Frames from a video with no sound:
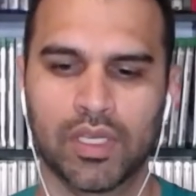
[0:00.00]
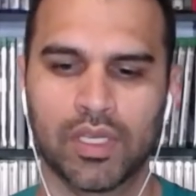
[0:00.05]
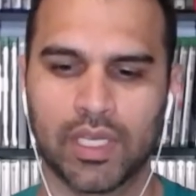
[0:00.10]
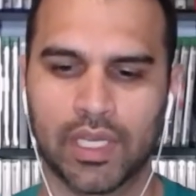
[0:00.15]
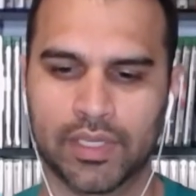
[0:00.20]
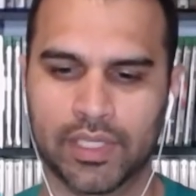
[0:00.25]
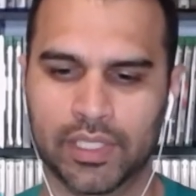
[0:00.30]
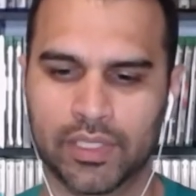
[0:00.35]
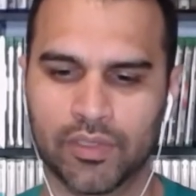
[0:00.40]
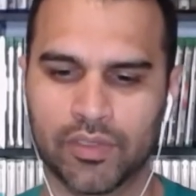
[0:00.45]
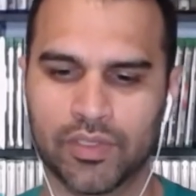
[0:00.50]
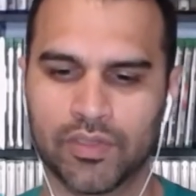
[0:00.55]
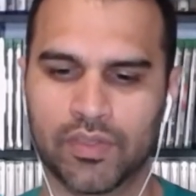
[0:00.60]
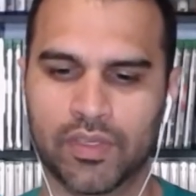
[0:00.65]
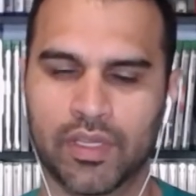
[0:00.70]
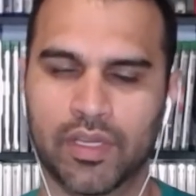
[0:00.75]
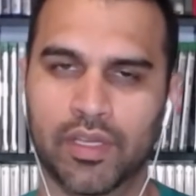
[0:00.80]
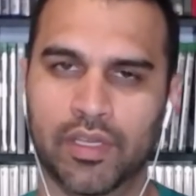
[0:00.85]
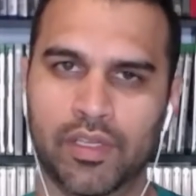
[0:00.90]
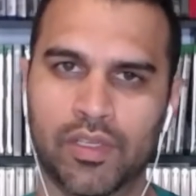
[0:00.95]
I think they're just
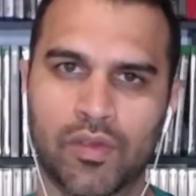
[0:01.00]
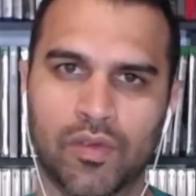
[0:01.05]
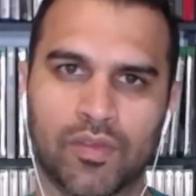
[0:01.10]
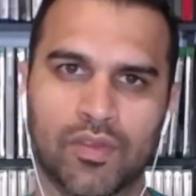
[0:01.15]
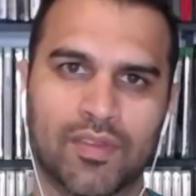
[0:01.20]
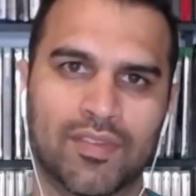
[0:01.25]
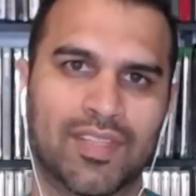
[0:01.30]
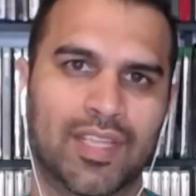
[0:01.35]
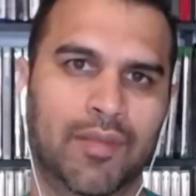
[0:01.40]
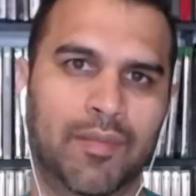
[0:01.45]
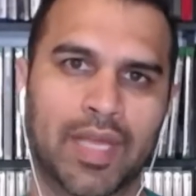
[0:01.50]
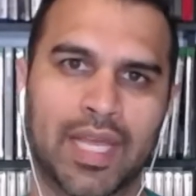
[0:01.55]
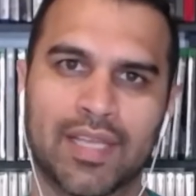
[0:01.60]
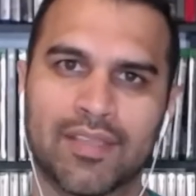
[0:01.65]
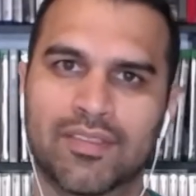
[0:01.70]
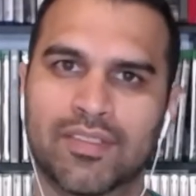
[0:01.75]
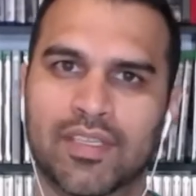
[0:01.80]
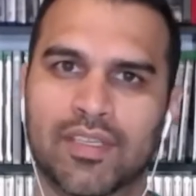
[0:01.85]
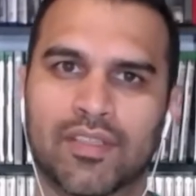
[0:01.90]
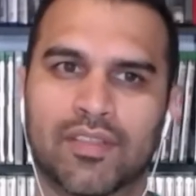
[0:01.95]
going to use the same
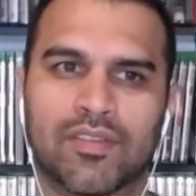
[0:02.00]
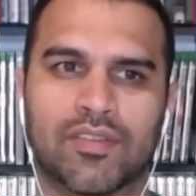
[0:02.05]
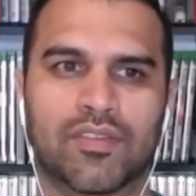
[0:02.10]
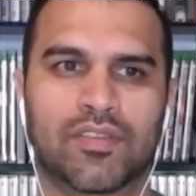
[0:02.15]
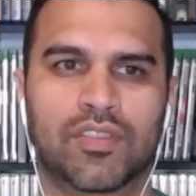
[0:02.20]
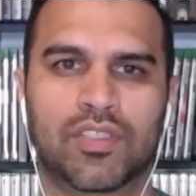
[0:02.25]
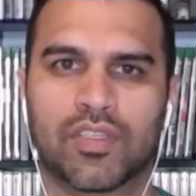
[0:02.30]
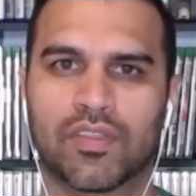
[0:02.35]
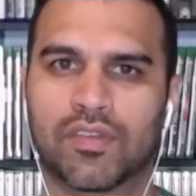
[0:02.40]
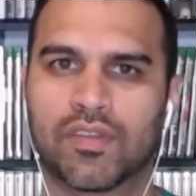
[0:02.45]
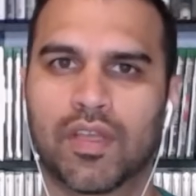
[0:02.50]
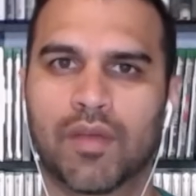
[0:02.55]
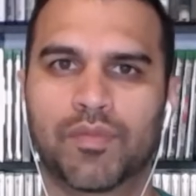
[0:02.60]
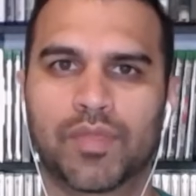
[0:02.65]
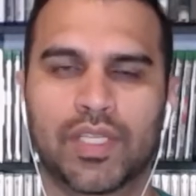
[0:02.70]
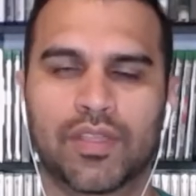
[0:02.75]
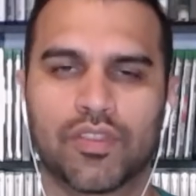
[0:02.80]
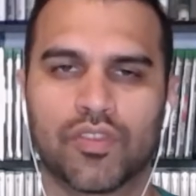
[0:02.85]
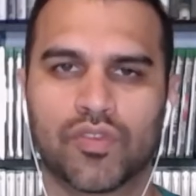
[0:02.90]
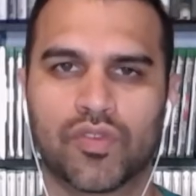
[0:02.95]
assets, just
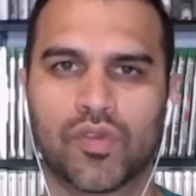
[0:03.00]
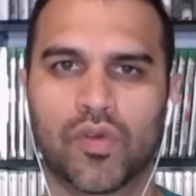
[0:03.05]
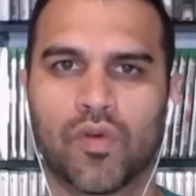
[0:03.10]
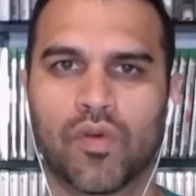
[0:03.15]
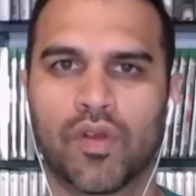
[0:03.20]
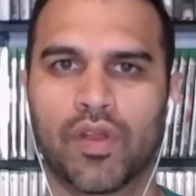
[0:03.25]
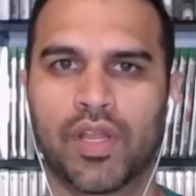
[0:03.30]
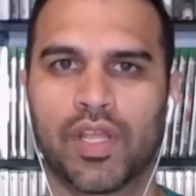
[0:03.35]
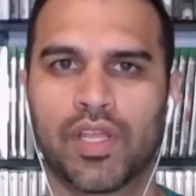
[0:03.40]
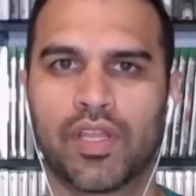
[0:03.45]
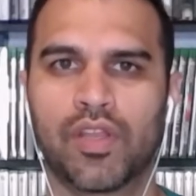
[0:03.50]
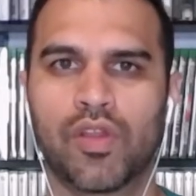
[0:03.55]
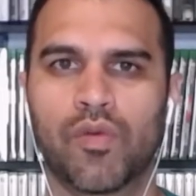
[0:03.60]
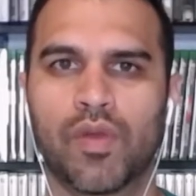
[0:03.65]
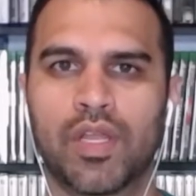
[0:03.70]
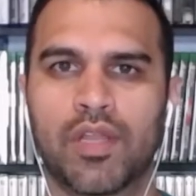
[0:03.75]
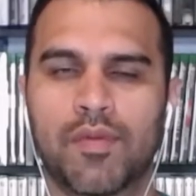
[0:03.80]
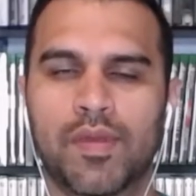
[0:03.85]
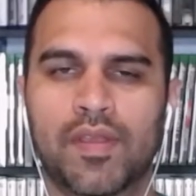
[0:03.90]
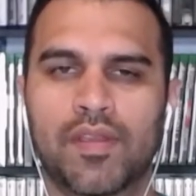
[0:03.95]
update the story, new
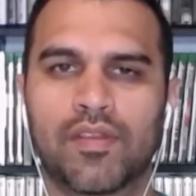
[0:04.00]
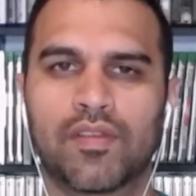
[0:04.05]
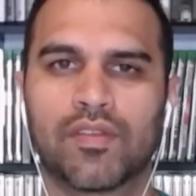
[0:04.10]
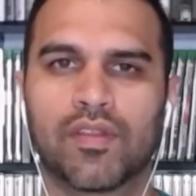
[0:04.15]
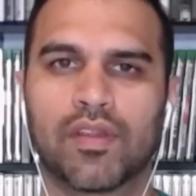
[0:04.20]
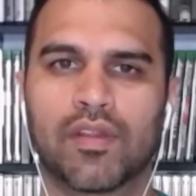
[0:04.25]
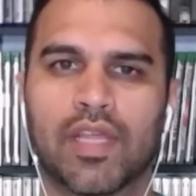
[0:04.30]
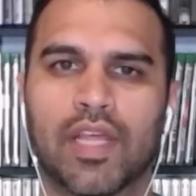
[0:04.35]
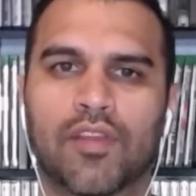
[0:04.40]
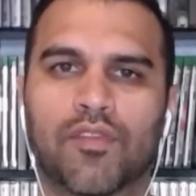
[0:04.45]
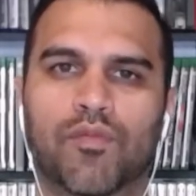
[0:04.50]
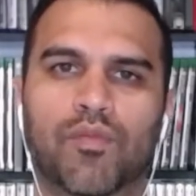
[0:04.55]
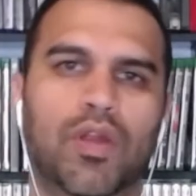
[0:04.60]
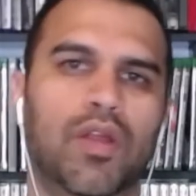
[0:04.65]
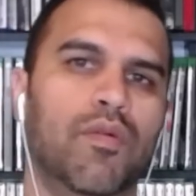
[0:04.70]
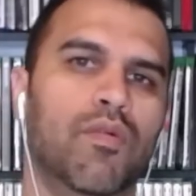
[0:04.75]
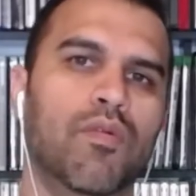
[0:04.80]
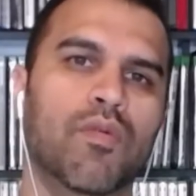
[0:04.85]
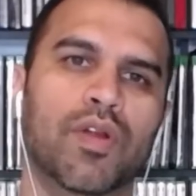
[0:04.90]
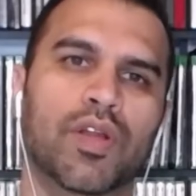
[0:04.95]
enemies, and that's
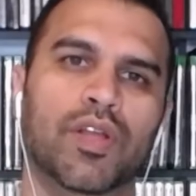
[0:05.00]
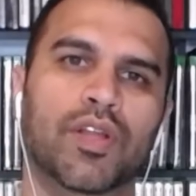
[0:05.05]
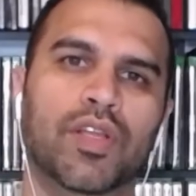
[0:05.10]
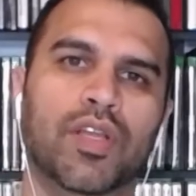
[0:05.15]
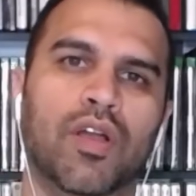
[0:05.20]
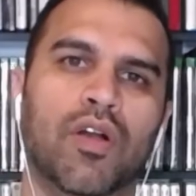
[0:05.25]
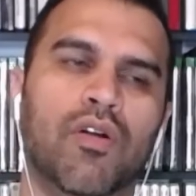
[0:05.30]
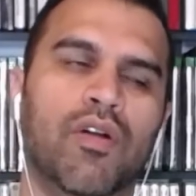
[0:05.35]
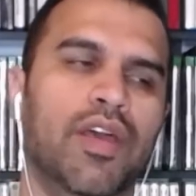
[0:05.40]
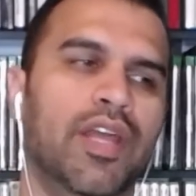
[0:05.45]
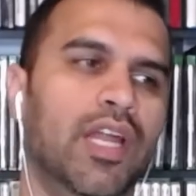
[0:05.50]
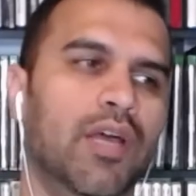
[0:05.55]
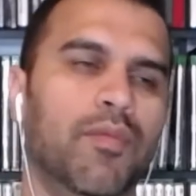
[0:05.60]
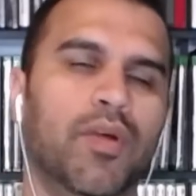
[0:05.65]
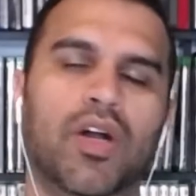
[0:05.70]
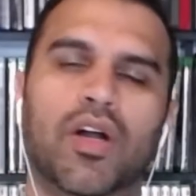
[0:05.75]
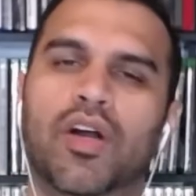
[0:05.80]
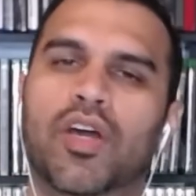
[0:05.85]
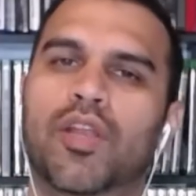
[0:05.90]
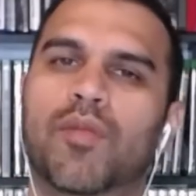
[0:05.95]
probably where we're going to go. And I'm
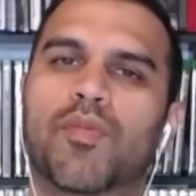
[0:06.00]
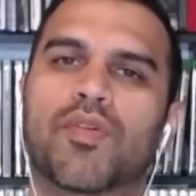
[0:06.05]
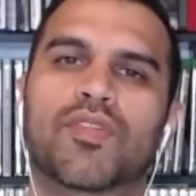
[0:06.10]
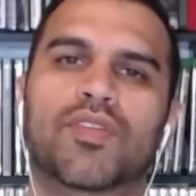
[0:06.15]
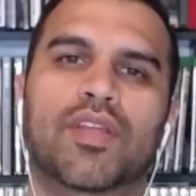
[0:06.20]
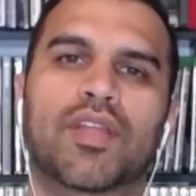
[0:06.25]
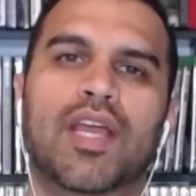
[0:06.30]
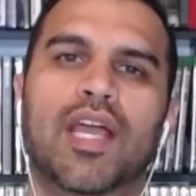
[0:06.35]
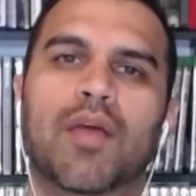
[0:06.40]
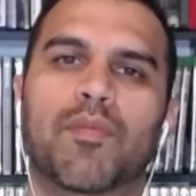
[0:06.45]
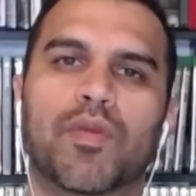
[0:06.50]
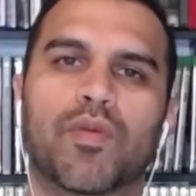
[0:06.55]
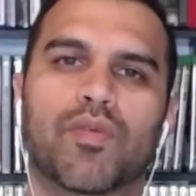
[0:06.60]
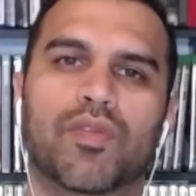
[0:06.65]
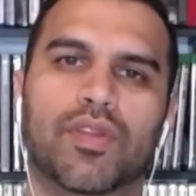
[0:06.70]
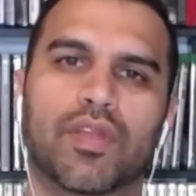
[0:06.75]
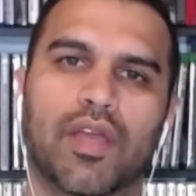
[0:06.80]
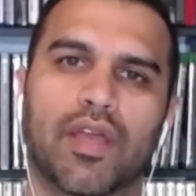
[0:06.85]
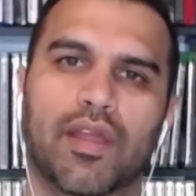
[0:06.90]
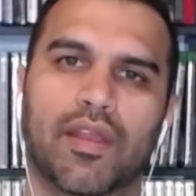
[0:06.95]
100% happy with
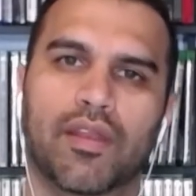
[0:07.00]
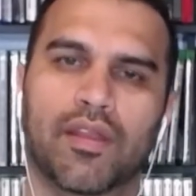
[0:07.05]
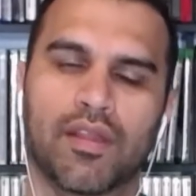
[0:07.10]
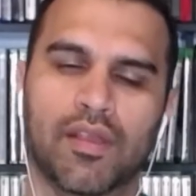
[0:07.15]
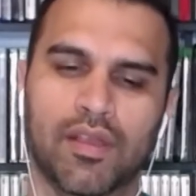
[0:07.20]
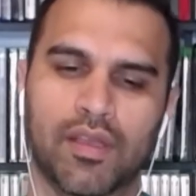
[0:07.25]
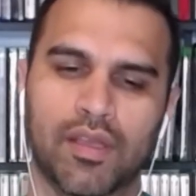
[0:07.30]
that.